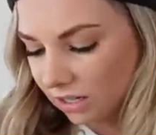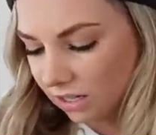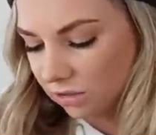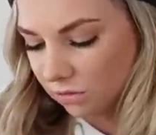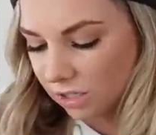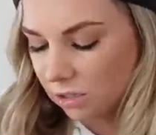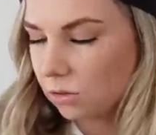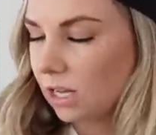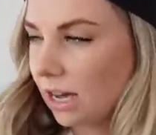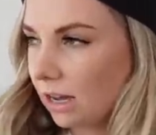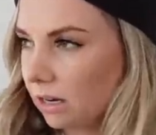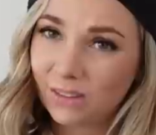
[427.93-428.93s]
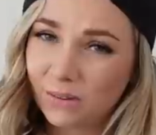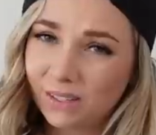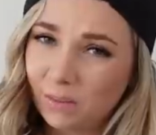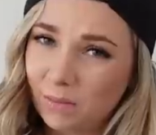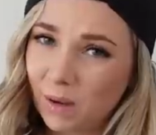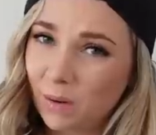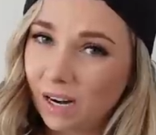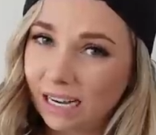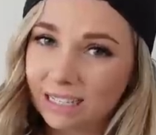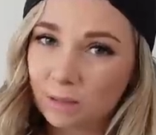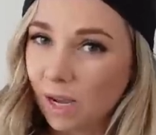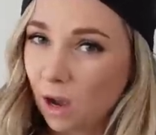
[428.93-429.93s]
I need to redo that. The really big one
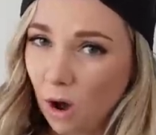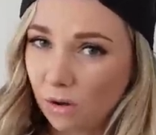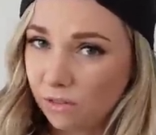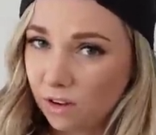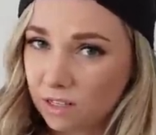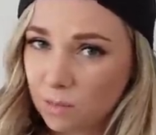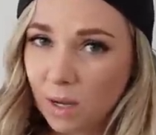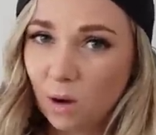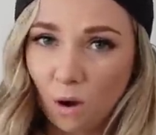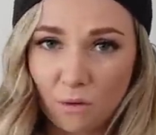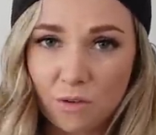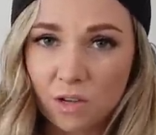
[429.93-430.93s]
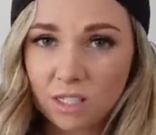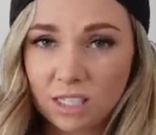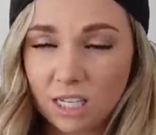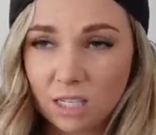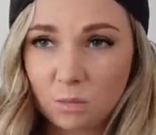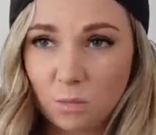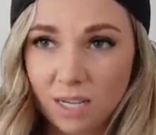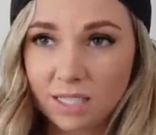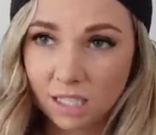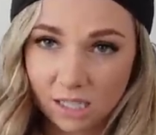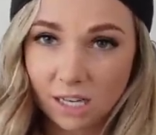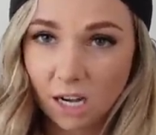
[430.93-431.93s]
is my office. My office is
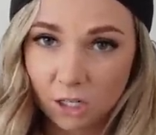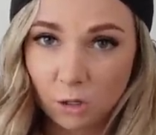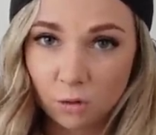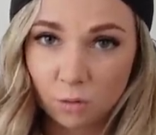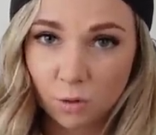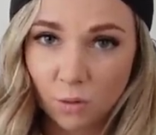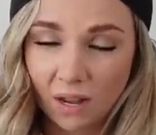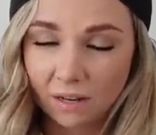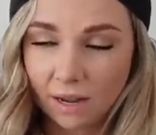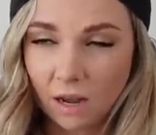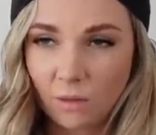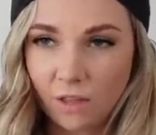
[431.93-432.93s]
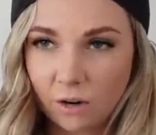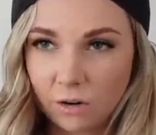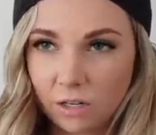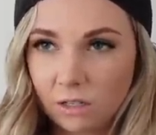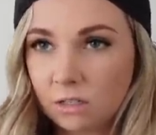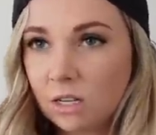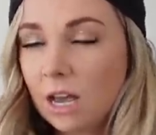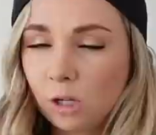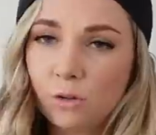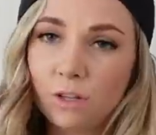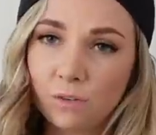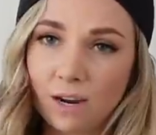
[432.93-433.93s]
basically unusable right now. There is
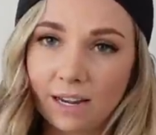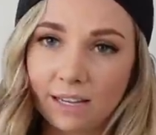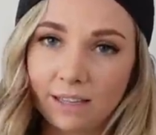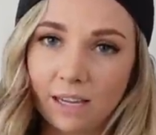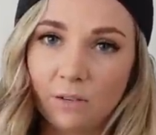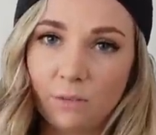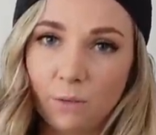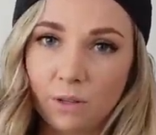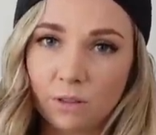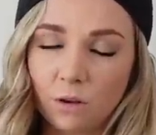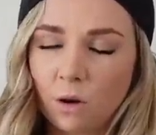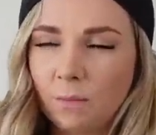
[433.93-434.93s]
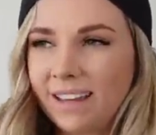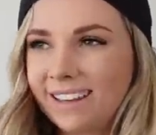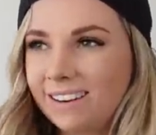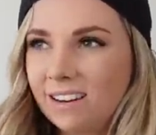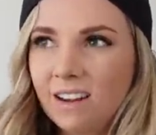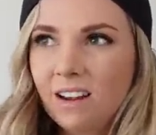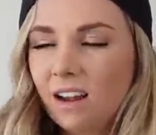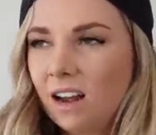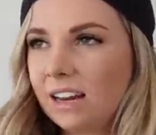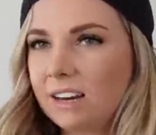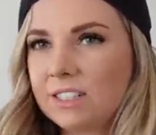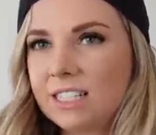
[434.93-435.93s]
clothing rack in there with, oh man, I'd
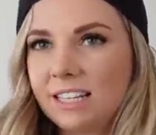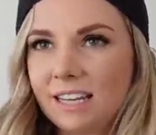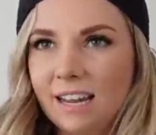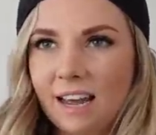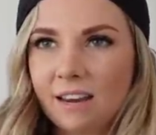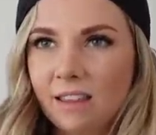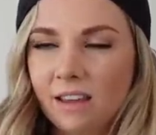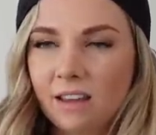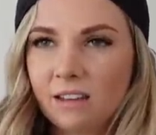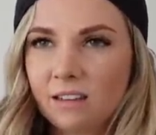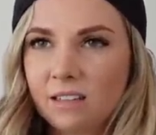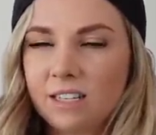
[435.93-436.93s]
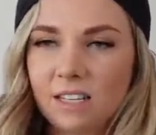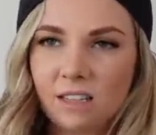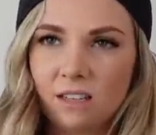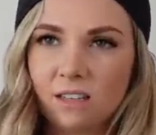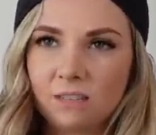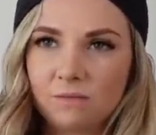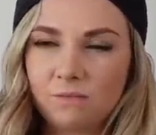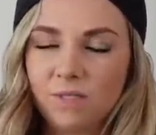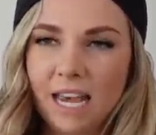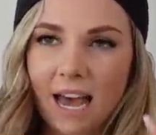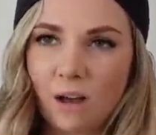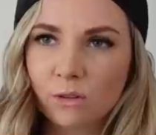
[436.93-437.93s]
have to take that out of there take the
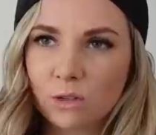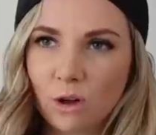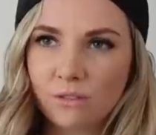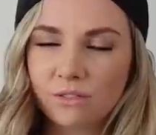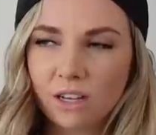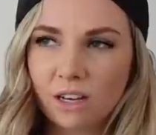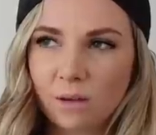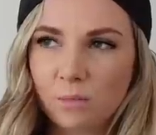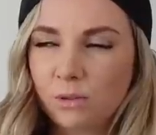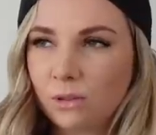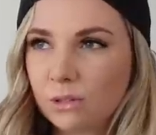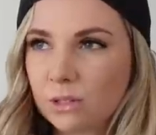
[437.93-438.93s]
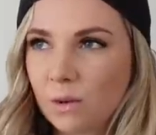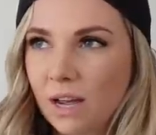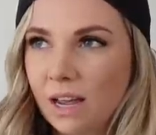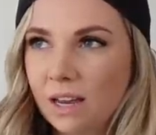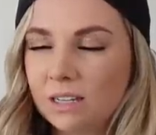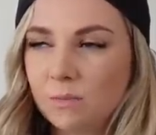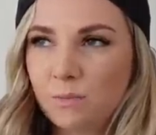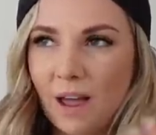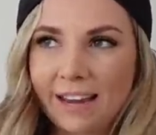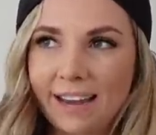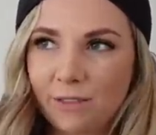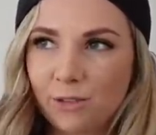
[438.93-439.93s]
towels off it and put those away to
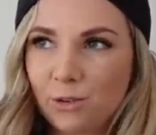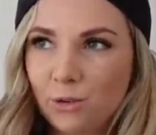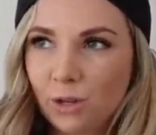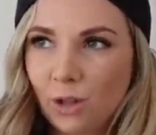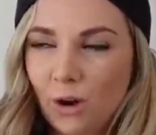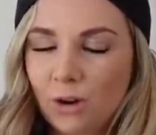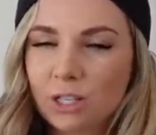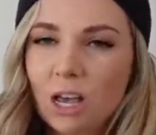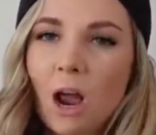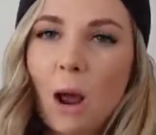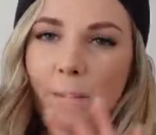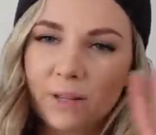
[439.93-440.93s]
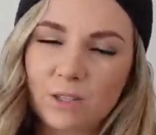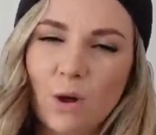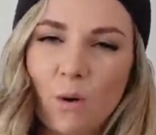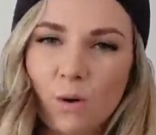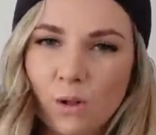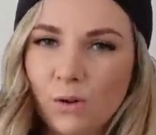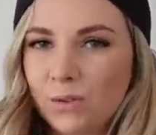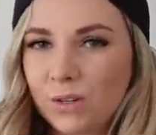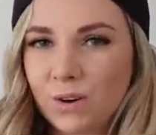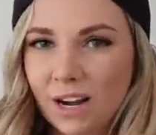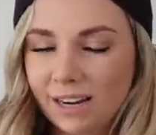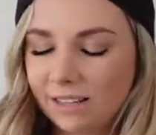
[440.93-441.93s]
hang out the new clothes. But there's a whole clothing
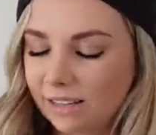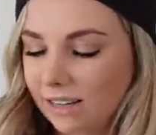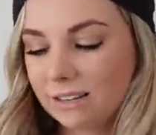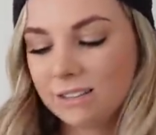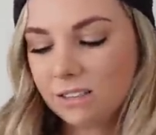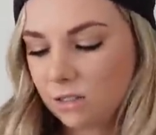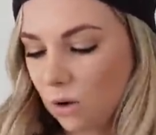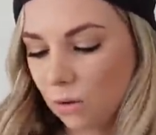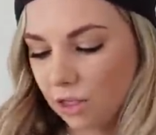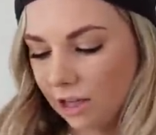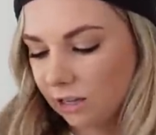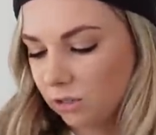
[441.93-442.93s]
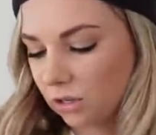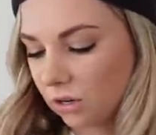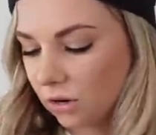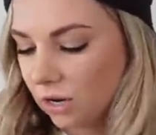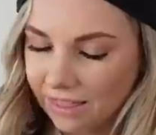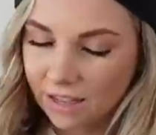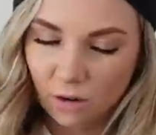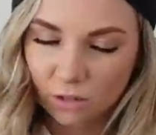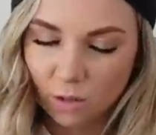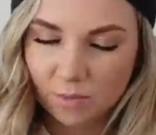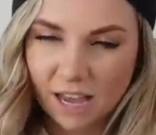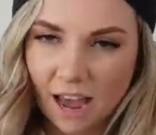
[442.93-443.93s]
rack in there and it's a whole thing. So, and then on
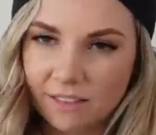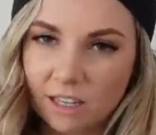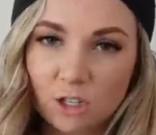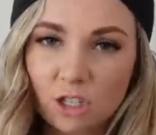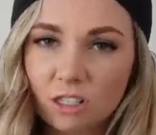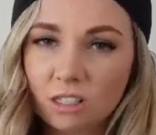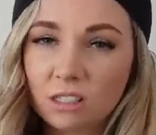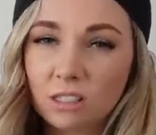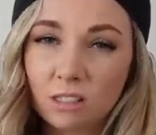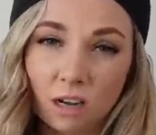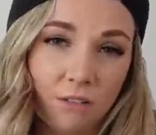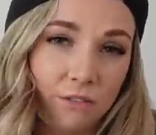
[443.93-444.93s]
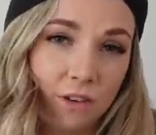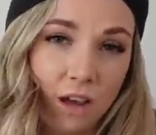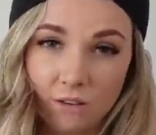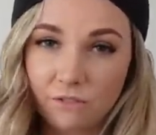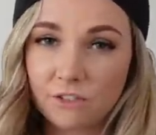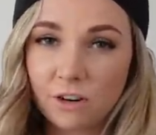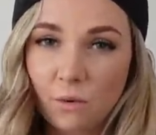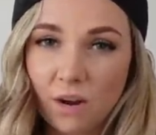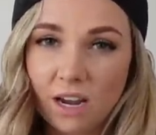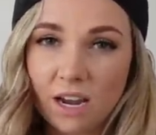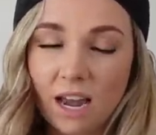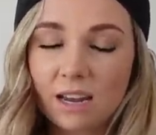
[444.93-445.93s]
top of that, there's just stuff
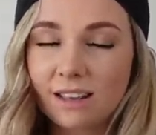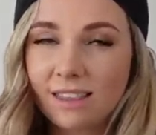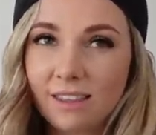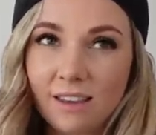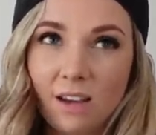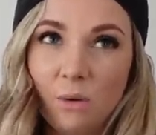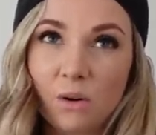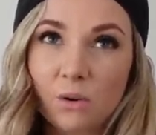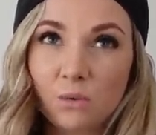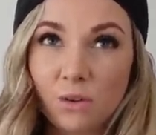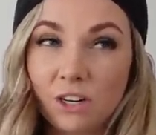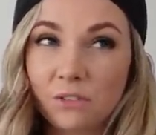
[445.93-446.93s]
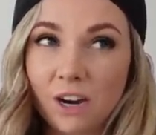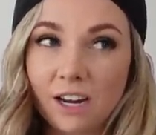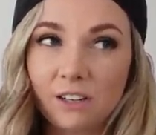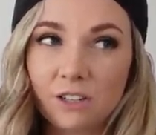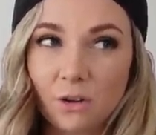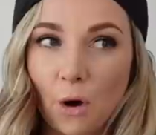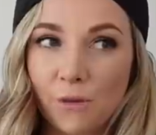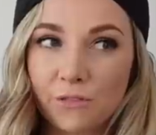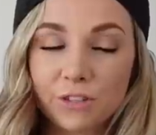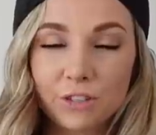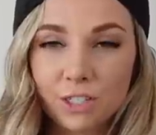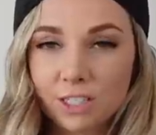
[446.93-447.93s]
everywhere. And I think I want to rearrange the
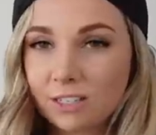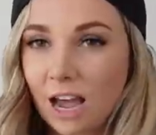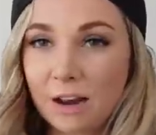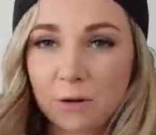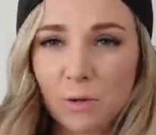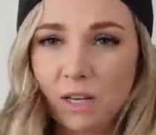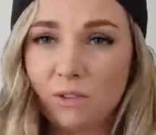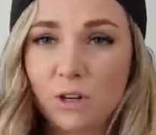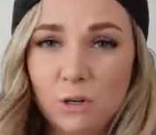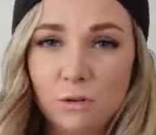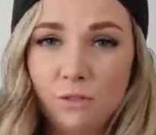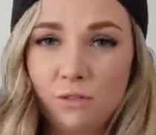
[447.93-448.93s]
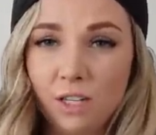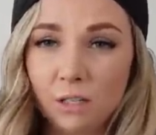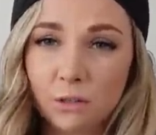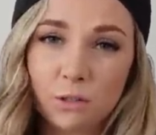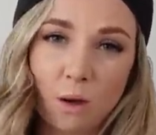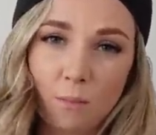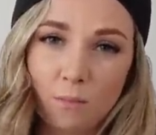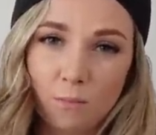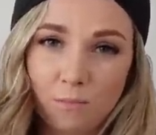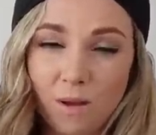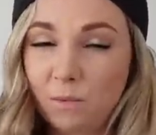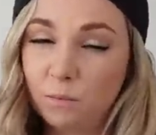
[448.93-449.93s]
office just to, I don't know, give it a new feel. So I'm
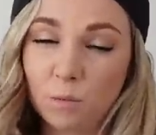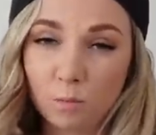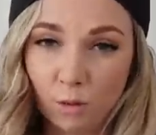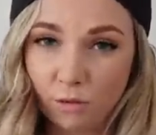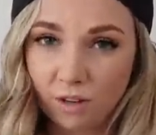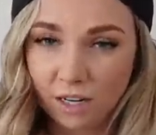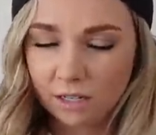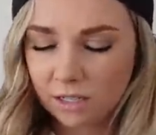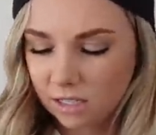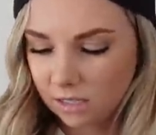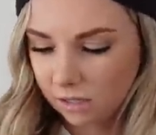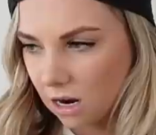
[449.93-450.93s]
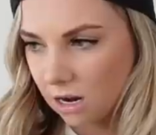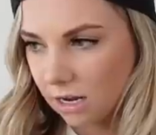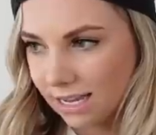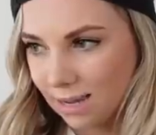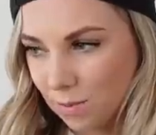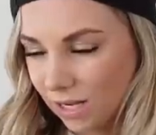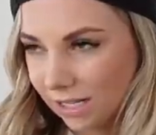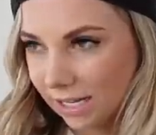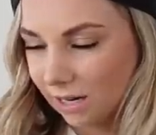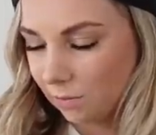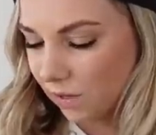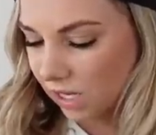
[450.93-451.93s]
maybe more motivated to uh, keep it clean
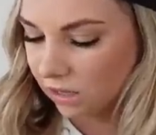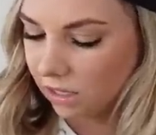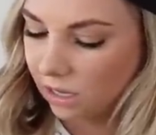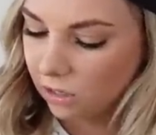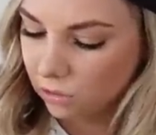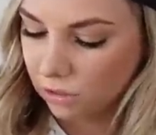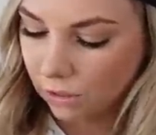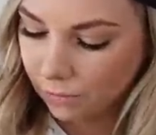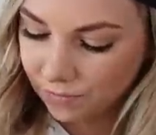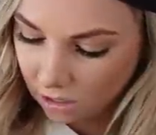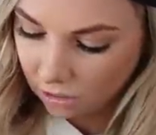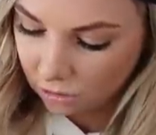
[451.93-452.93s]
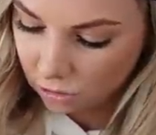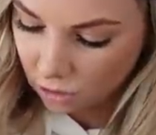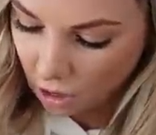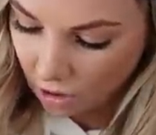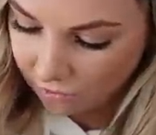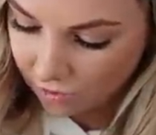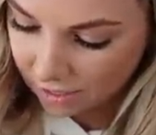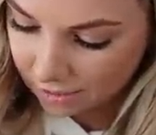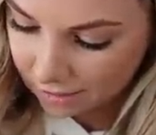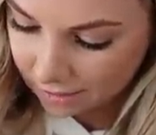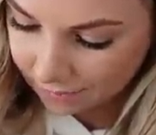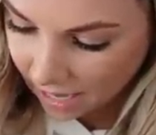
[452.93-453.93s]
and be in there. So got to do the
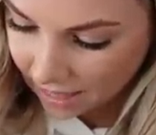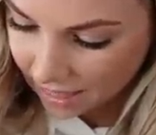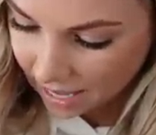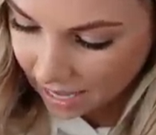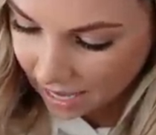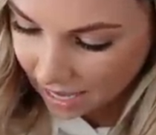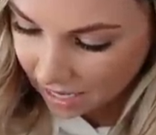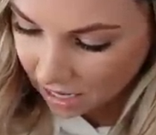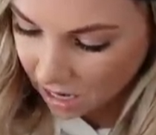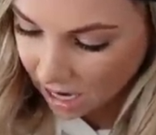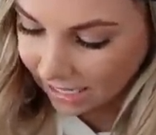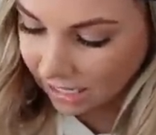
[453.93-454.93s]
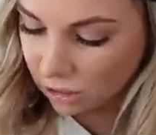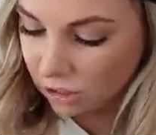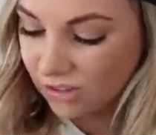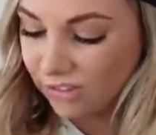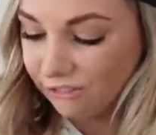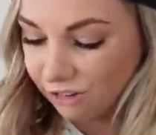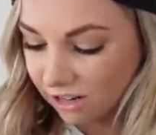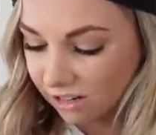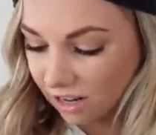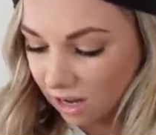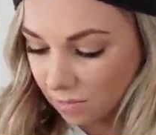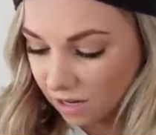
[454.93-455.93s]
office and then I need to do the front
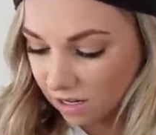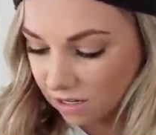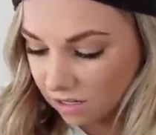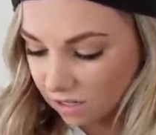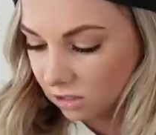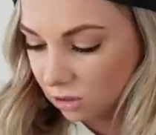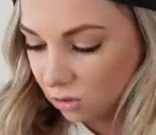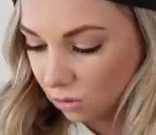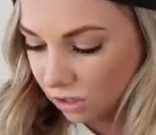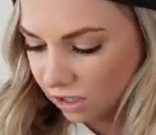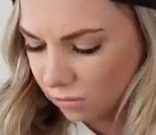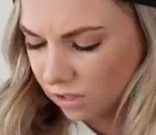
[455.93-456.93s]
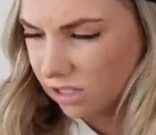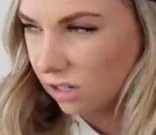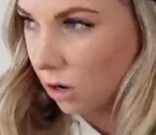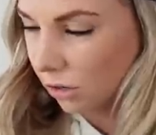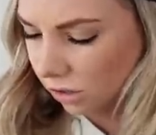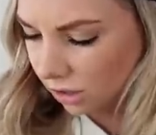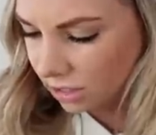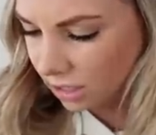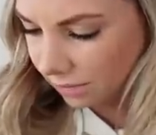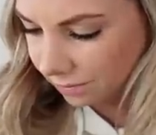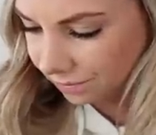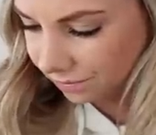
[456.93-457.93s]
cupboard, the storage, what is it, coat
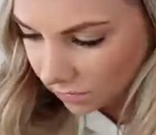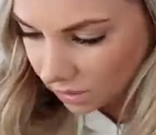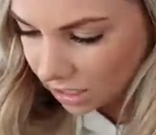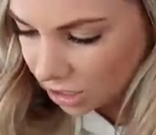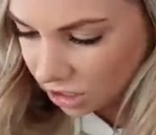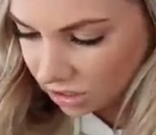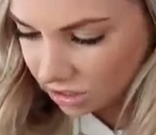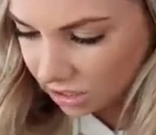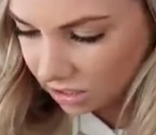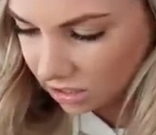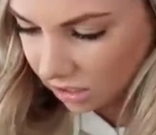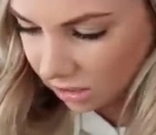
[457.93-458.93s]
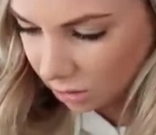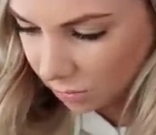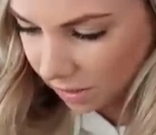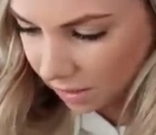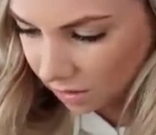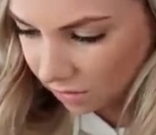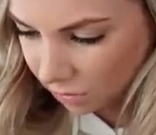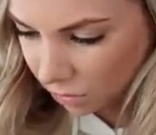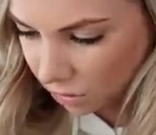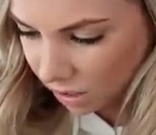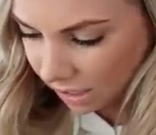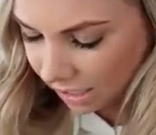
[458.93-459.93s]
closet? It just needs a little bit of
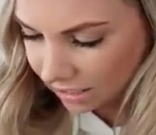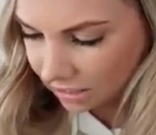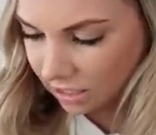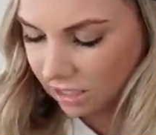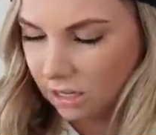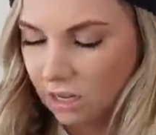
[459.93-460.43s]
organizing.